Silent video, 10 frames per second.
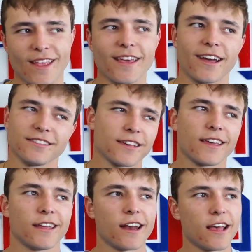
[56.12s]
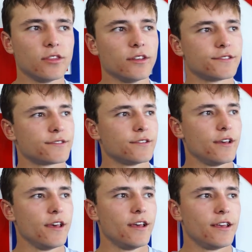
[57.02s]
Yeah, it's like an endless,
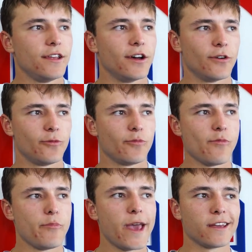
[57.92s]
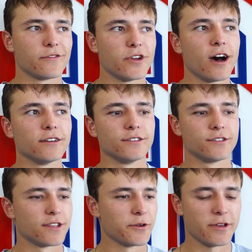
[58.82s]
you know, bank of
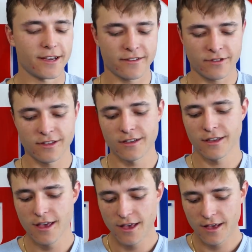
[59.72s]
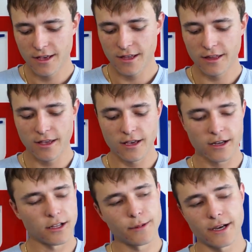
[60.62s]
knowledge that we have in the in the
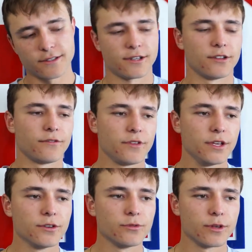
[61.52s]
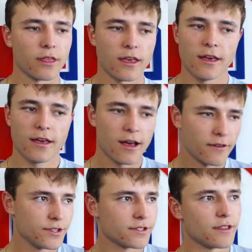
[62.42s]
uh, clubhouse and on the field with
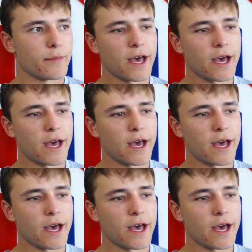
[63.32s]
obviously the